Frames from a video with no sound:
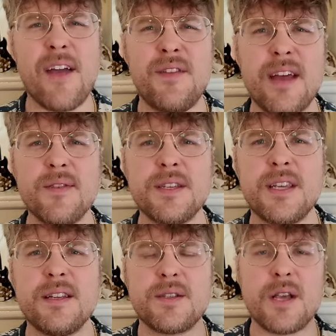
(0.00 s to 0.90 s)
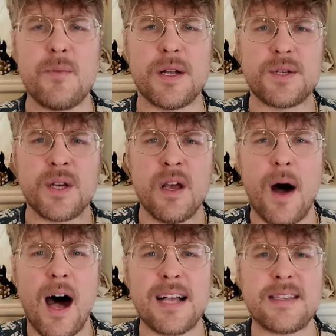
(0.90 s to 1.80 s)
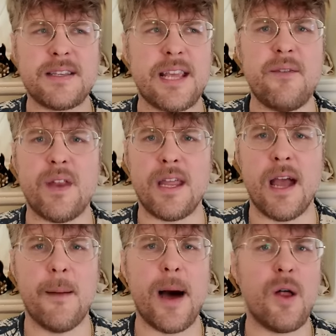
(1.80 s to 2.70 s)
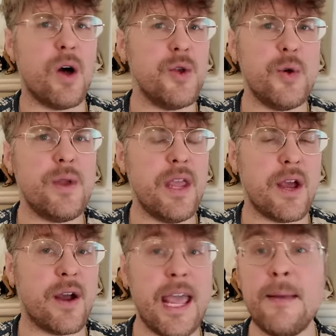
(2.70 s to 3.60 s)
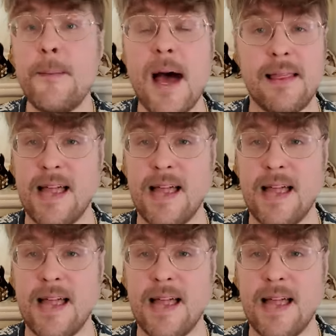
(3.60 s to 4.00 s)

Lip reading: I've never seen so much positivity about a new year in my